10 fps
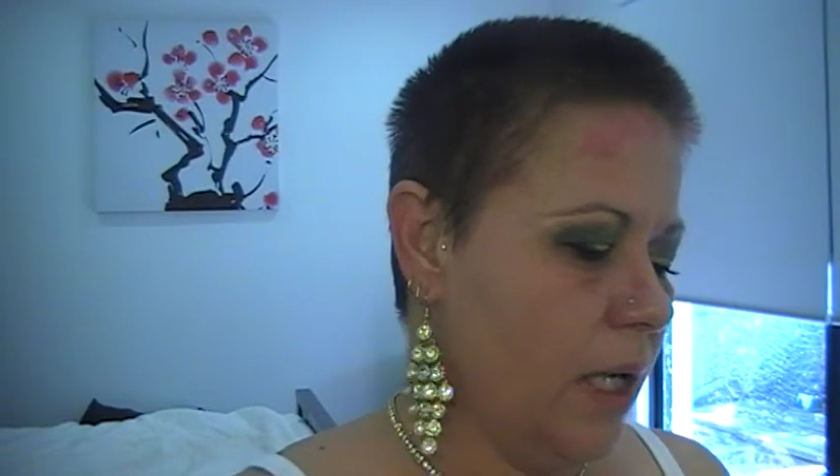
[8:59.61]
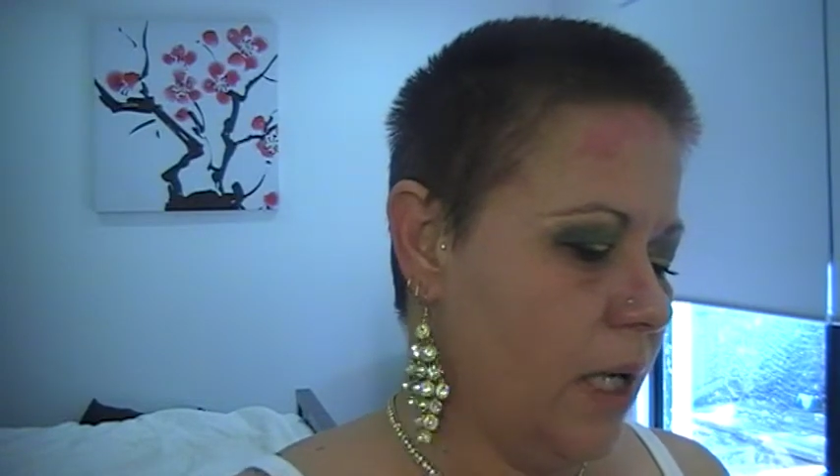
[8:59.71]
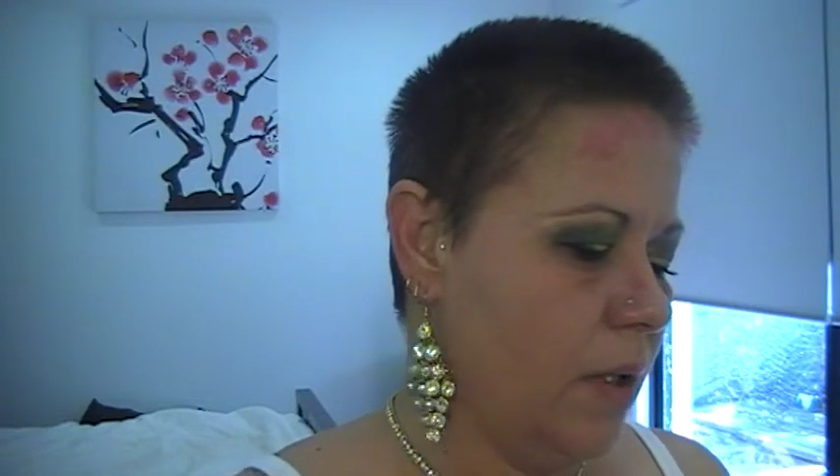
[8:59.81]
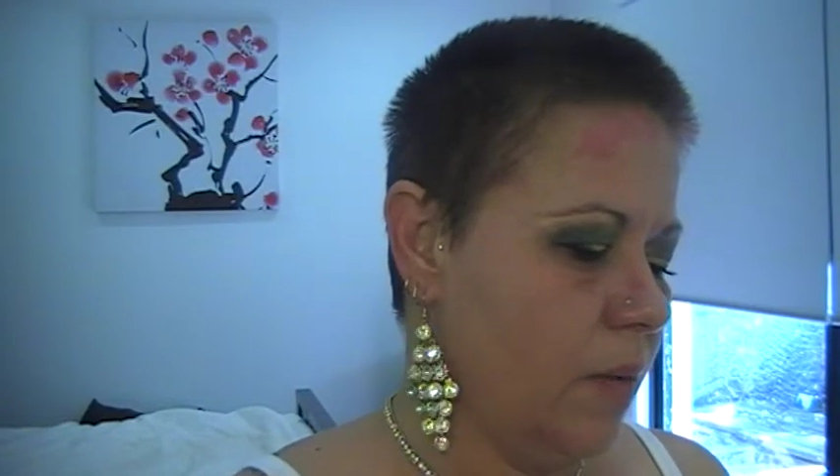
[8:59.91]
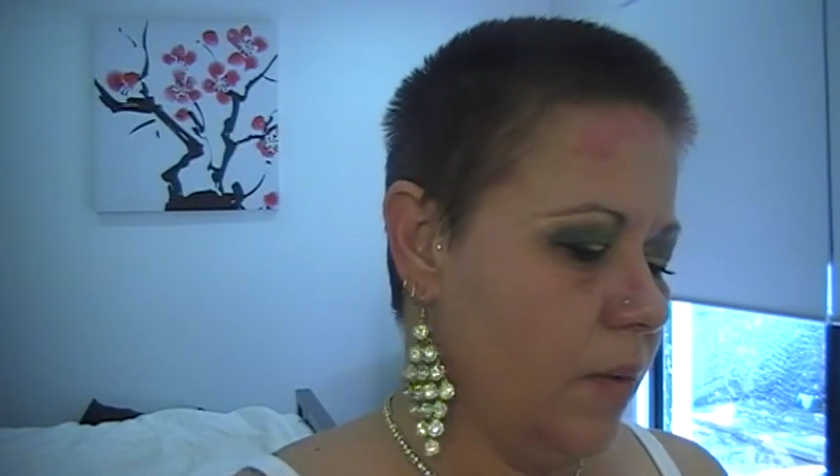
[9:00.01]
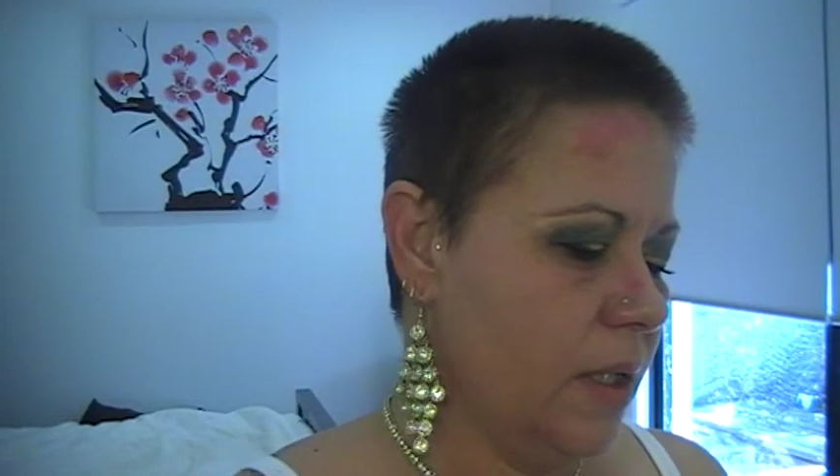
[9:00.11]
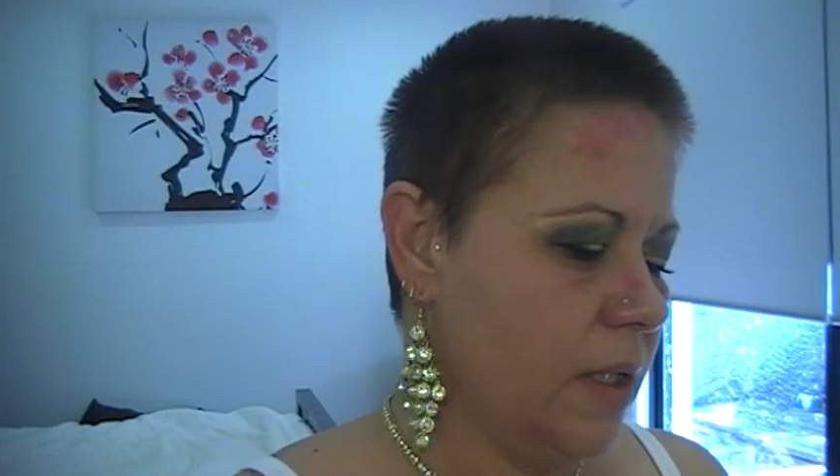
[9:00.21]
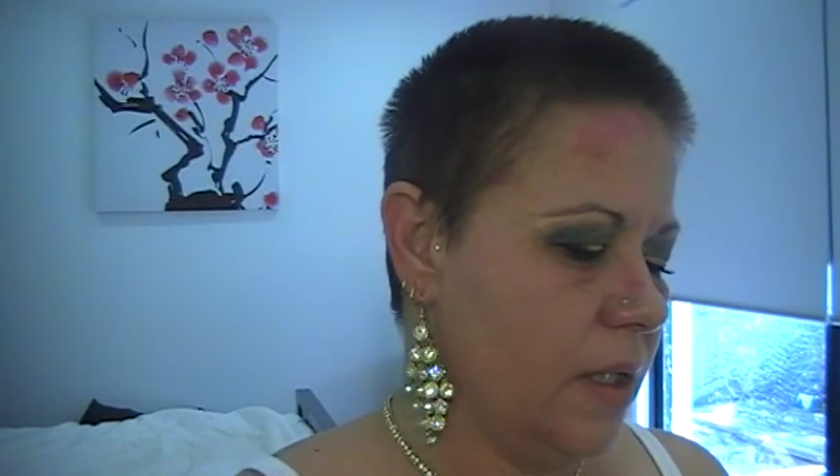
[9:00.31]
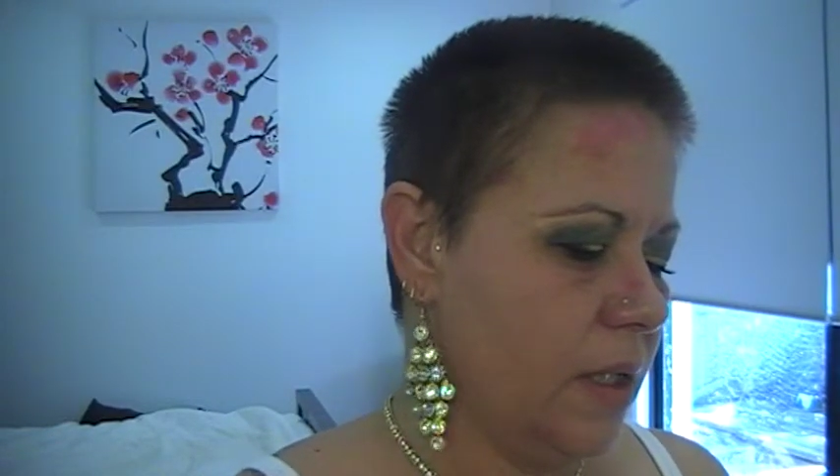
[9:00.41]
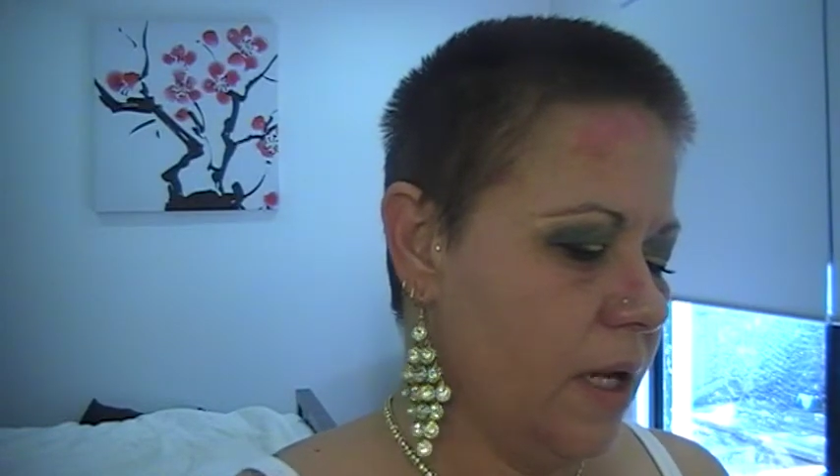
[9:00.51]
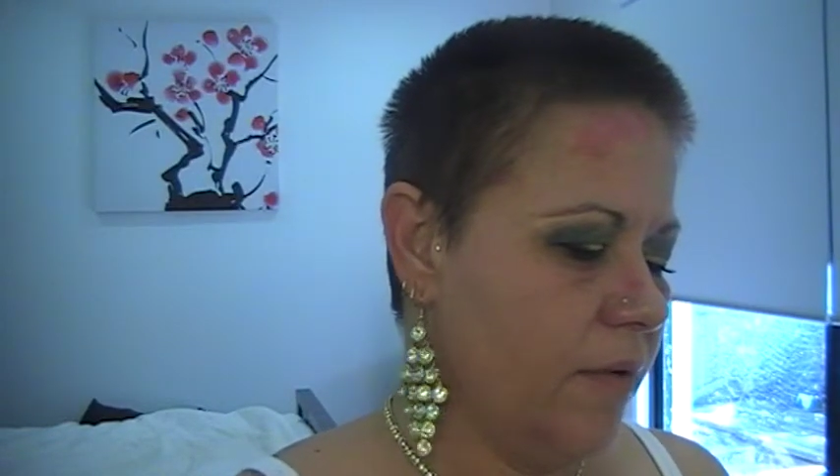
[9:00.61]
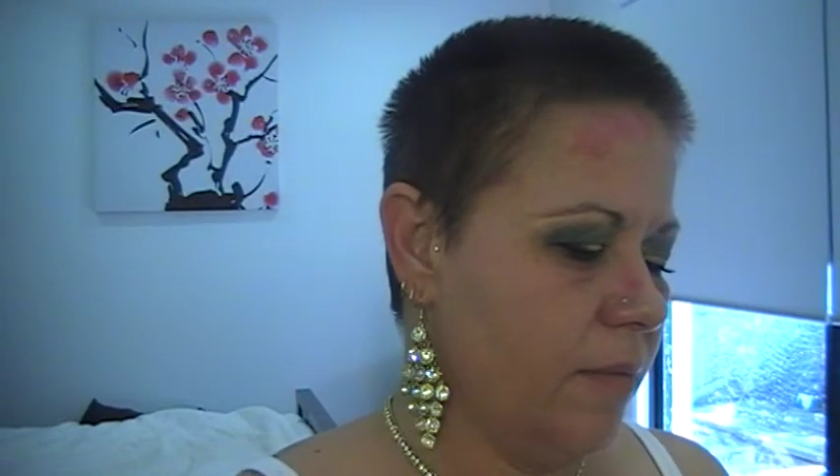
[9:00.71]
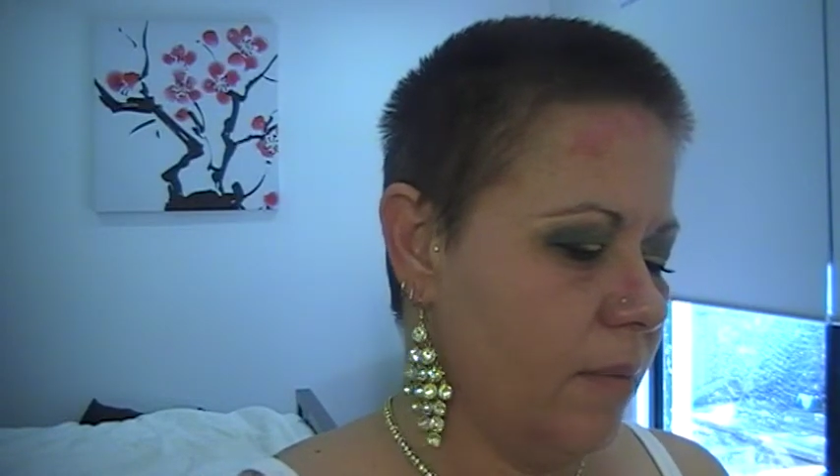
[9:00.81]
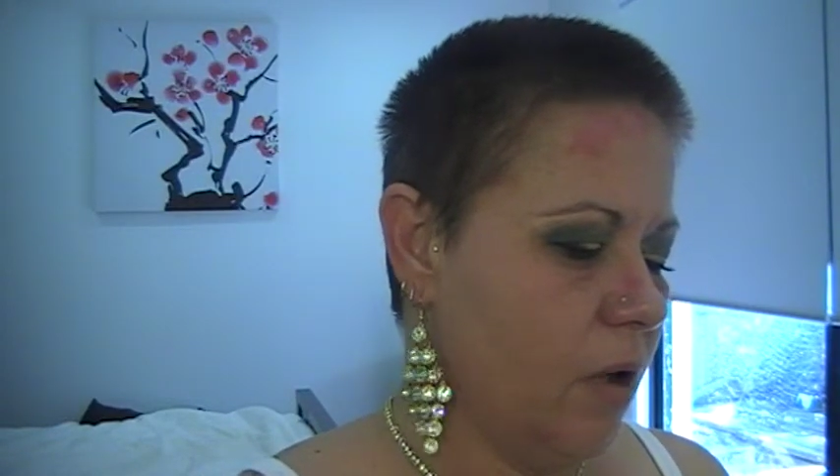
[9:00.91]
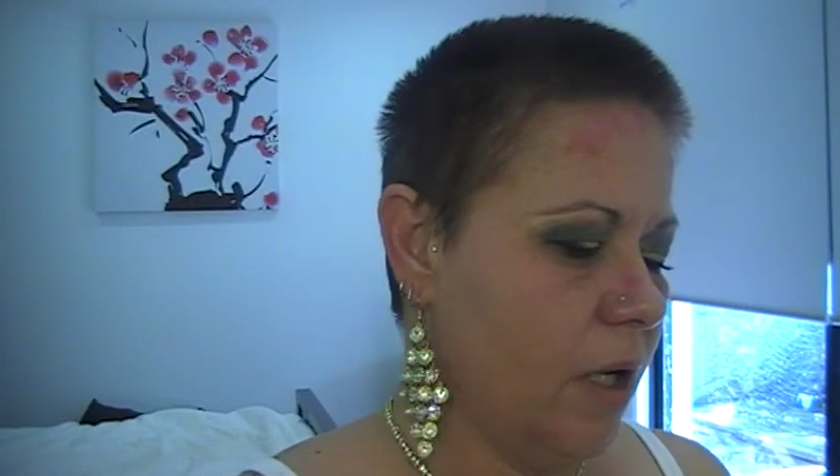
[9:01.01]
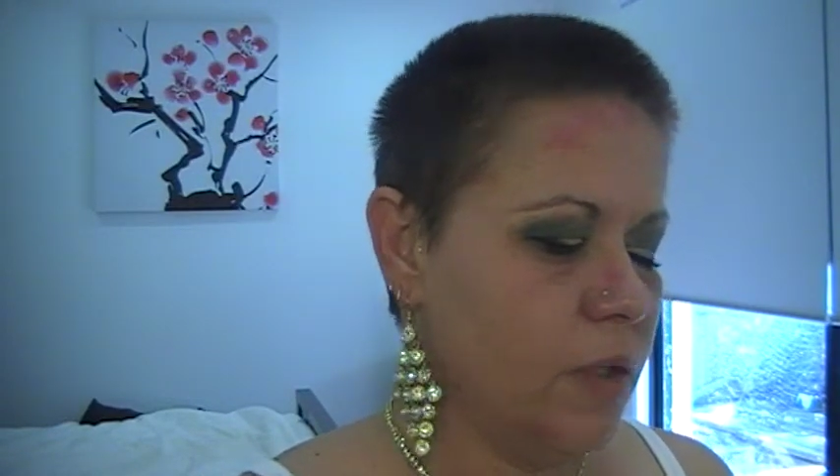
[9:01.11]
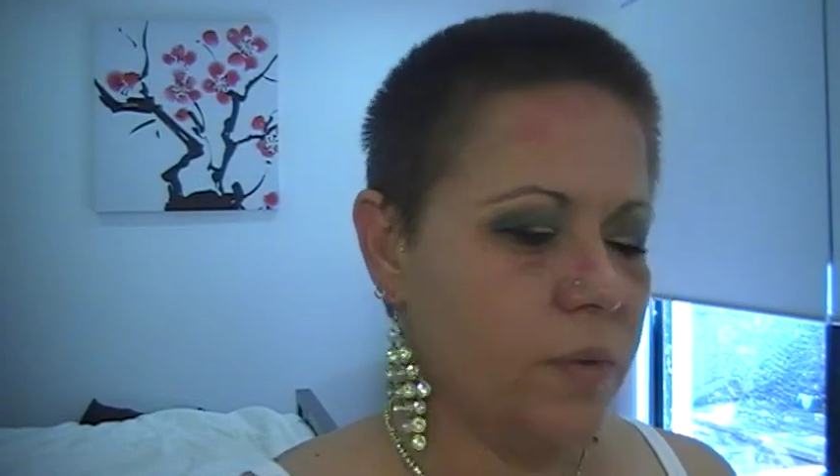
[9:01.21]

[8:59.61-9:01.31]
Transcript: in with Nevermind,